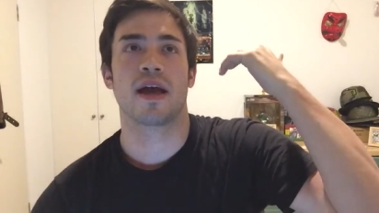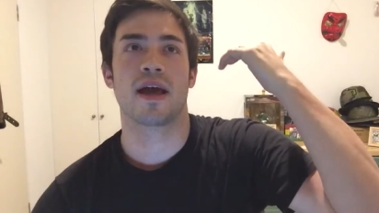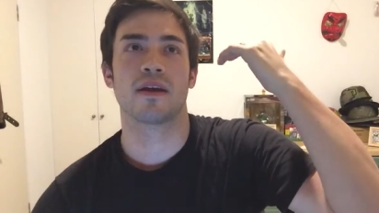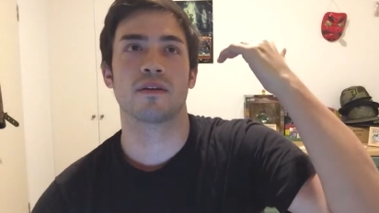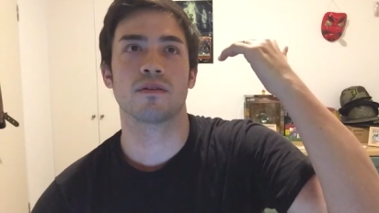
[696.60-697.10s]

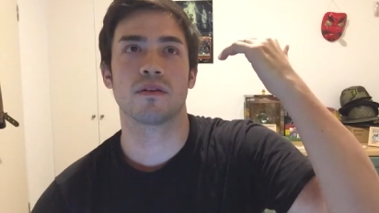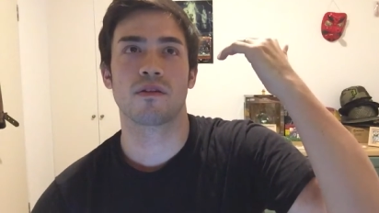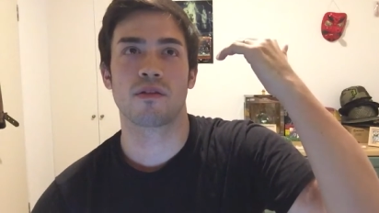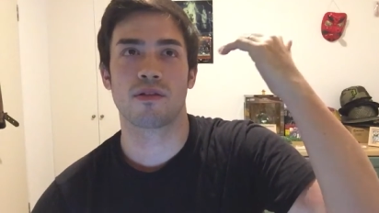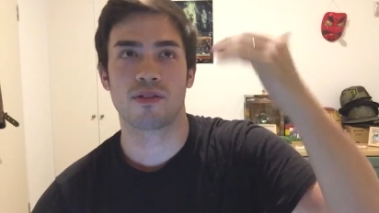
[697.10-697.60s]
and
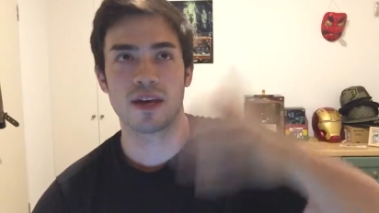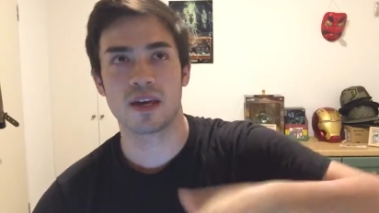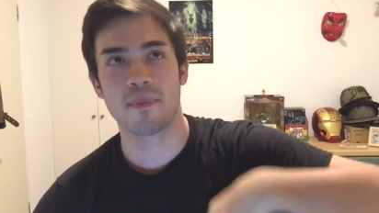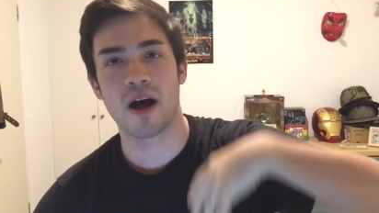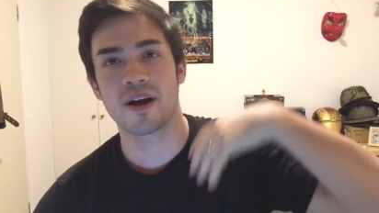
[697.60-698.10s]

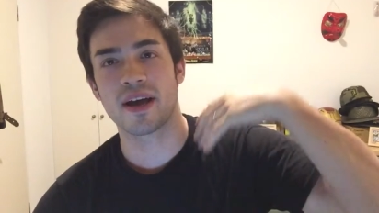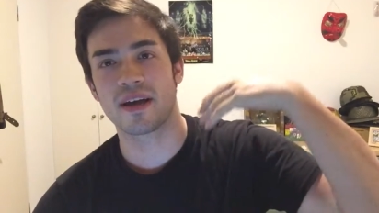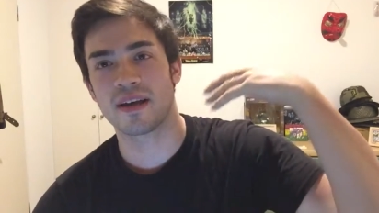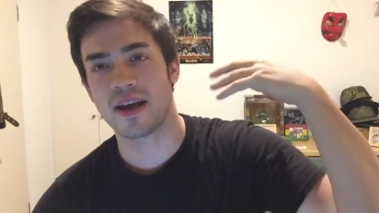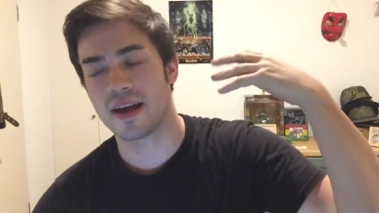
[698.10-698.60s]
think about
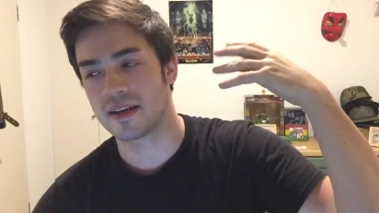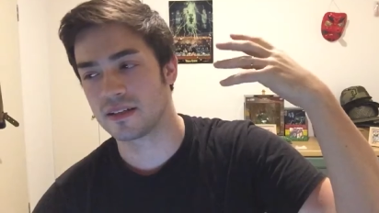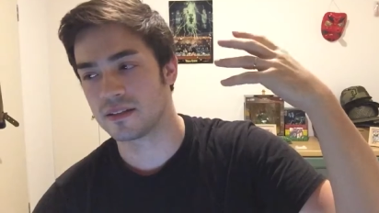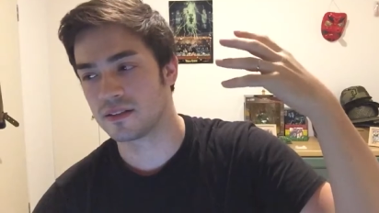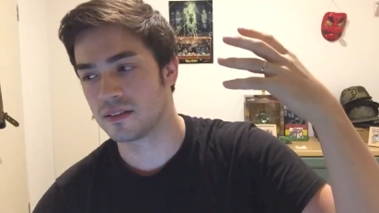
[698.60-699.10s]
it
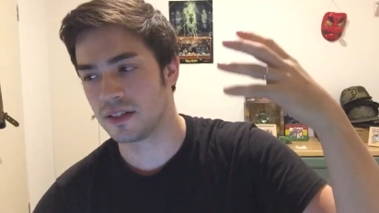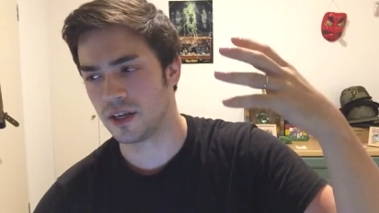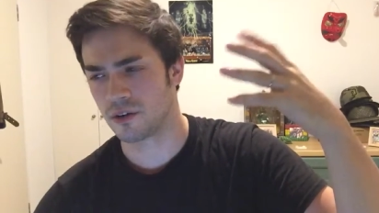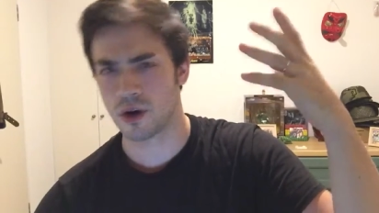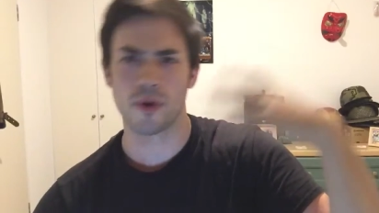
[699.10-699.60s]
and
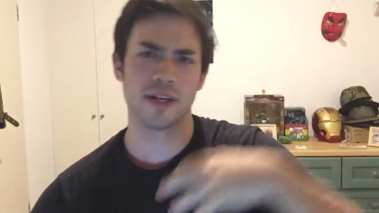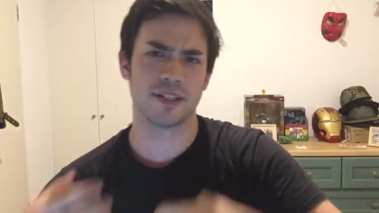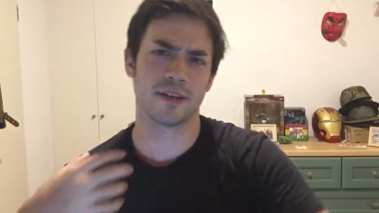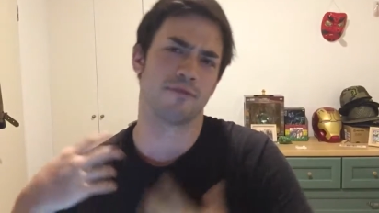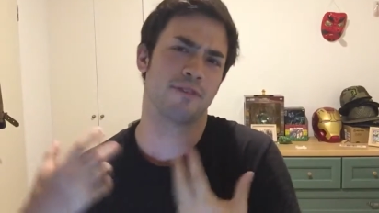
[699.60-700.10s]
you know go
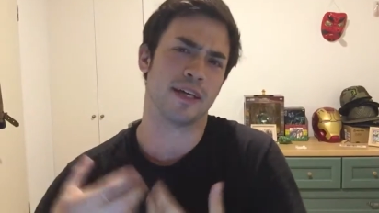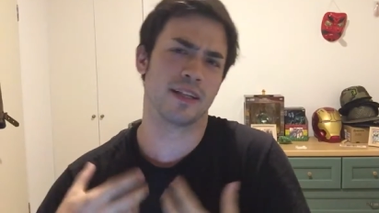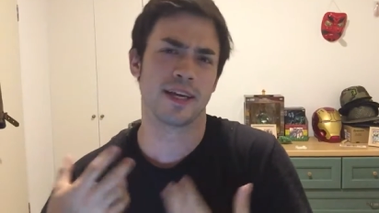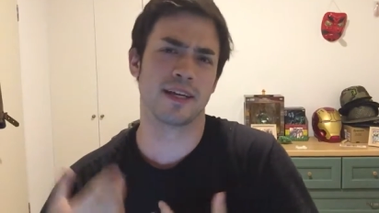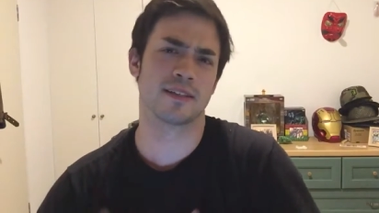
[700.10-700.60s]
into your
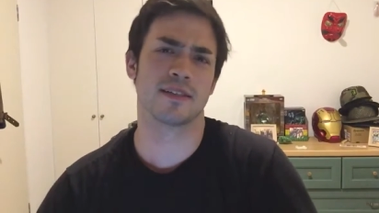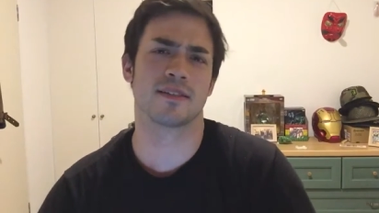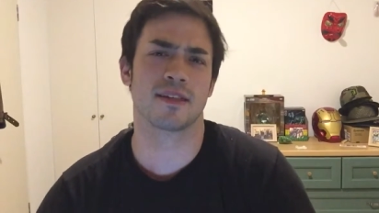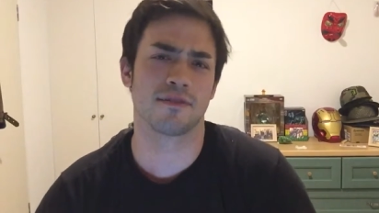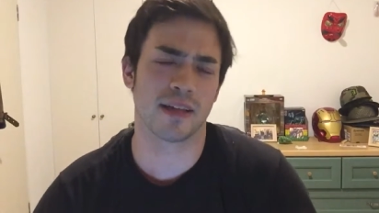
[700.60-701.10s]
feelings
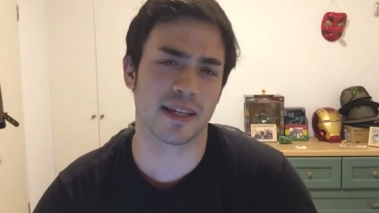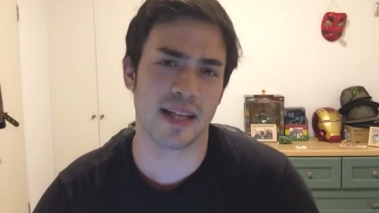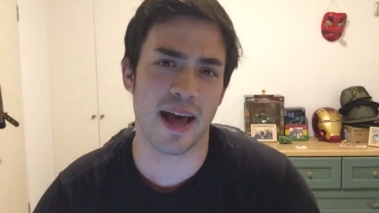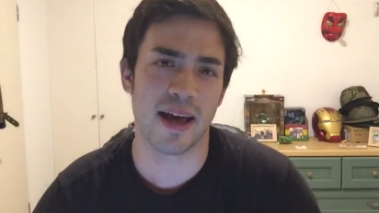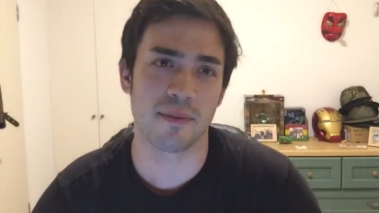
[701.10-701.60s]
and stuff like
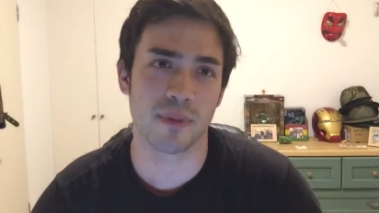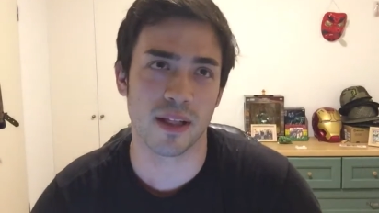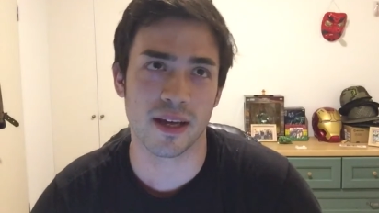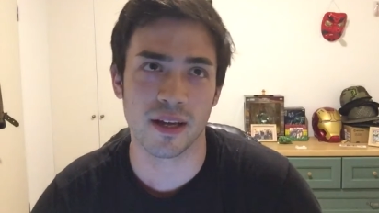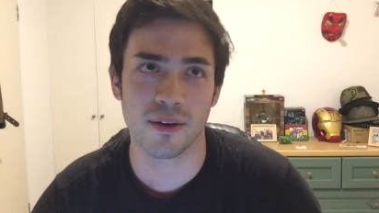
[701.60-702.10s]
that and be
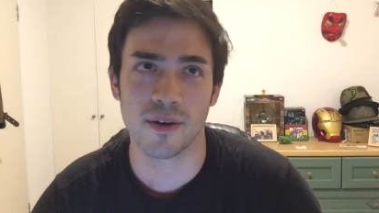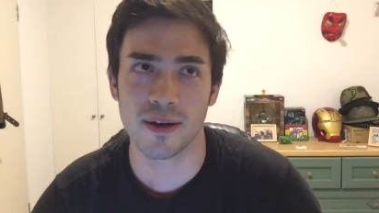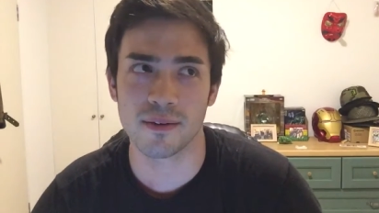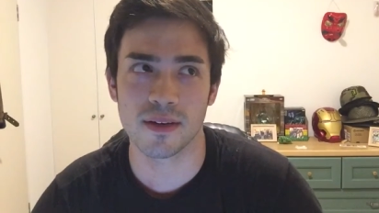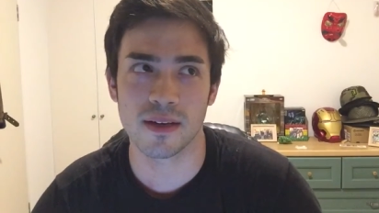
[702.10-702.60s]
like you know
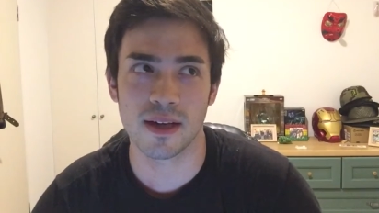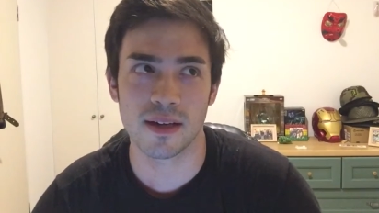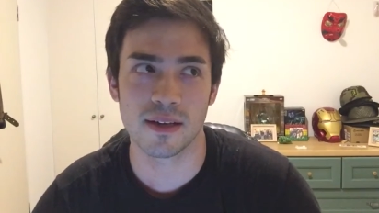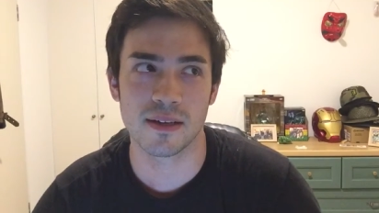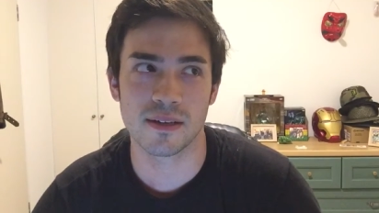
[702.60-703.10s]
i
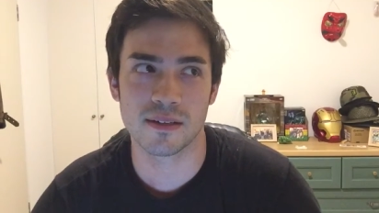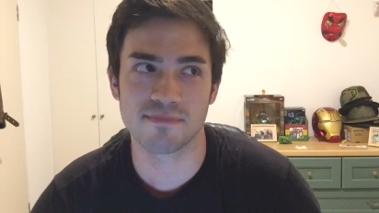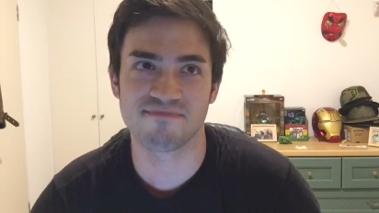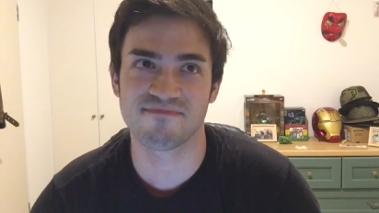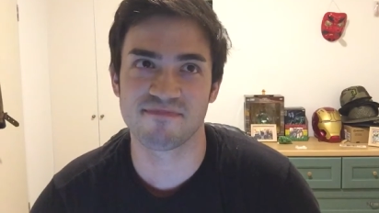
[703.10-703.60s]

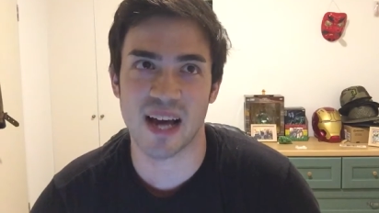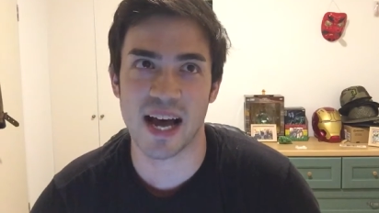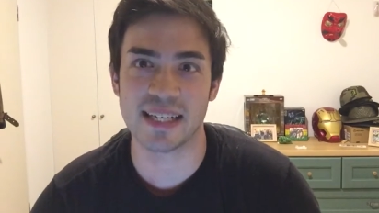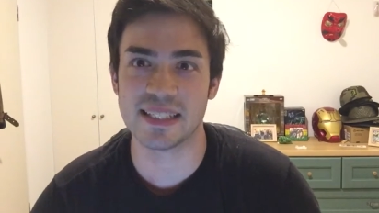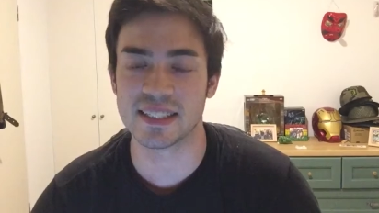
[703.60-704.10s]

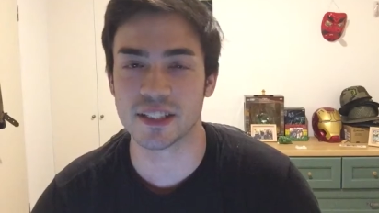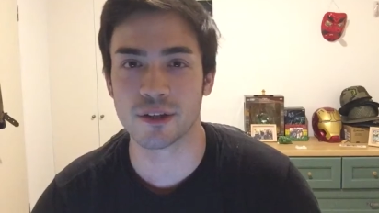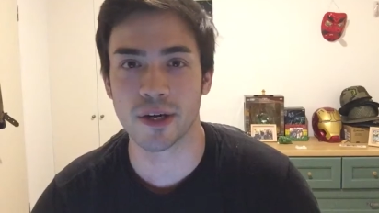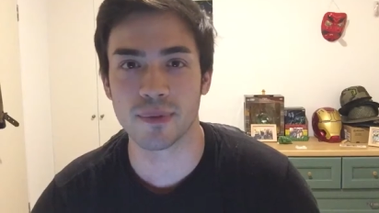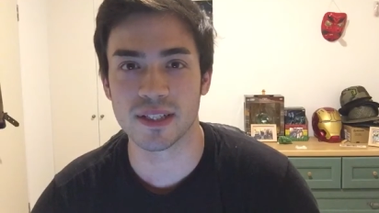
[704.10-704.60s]
I
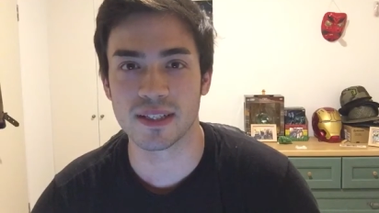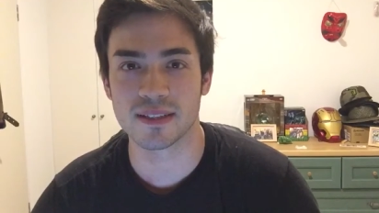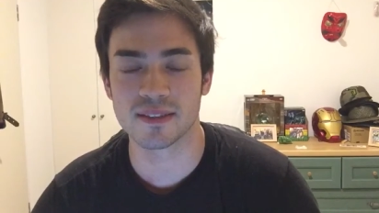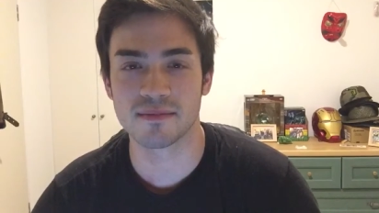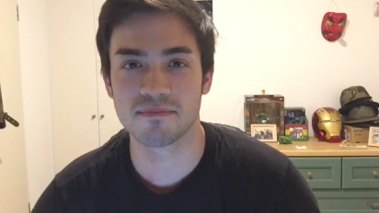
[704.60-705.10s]
disagree with
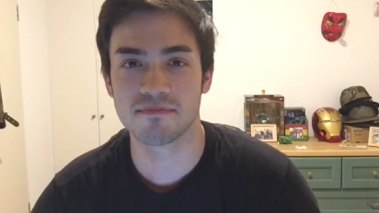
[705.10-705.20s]
this.